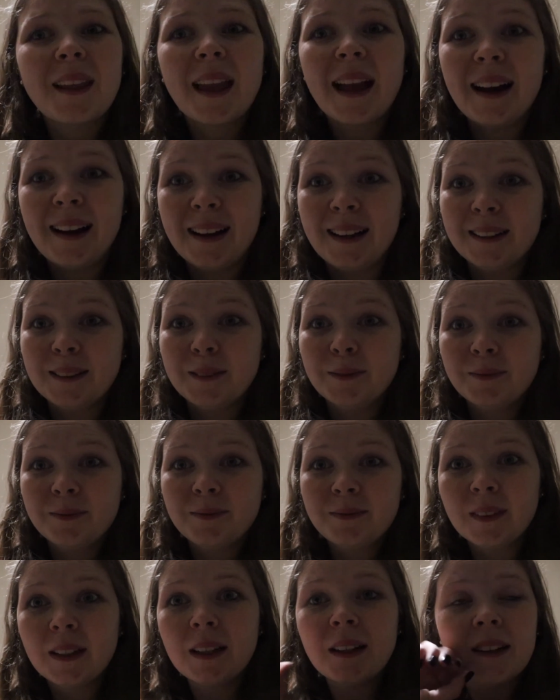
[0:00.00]
Hi.
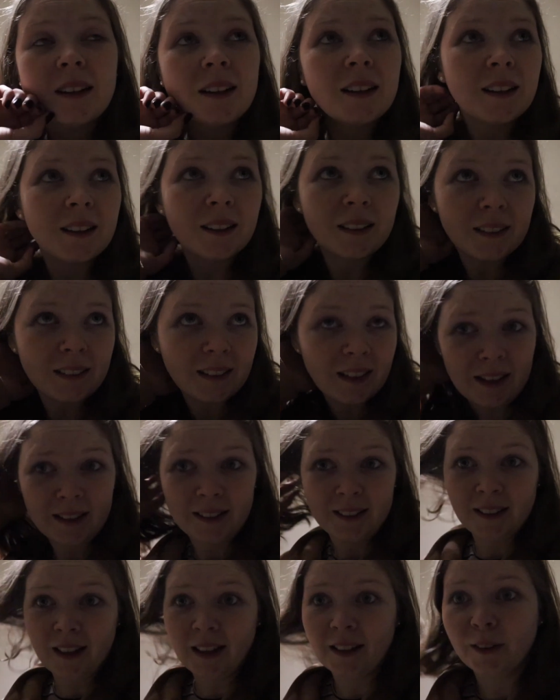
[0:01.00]

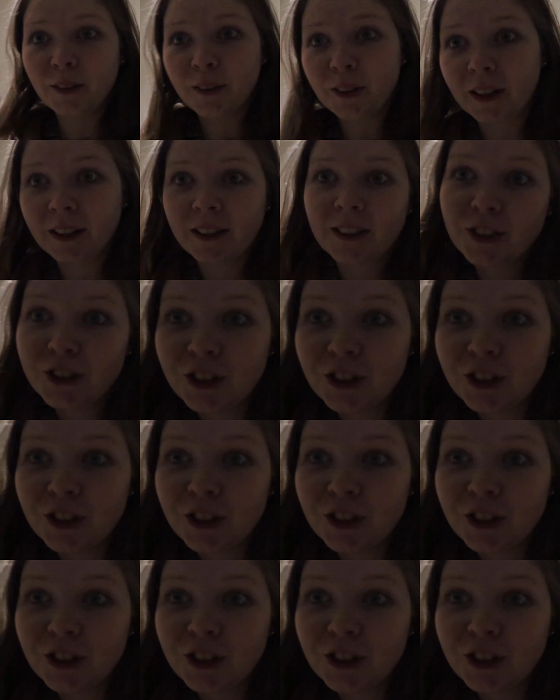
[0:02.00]
Yes, I look like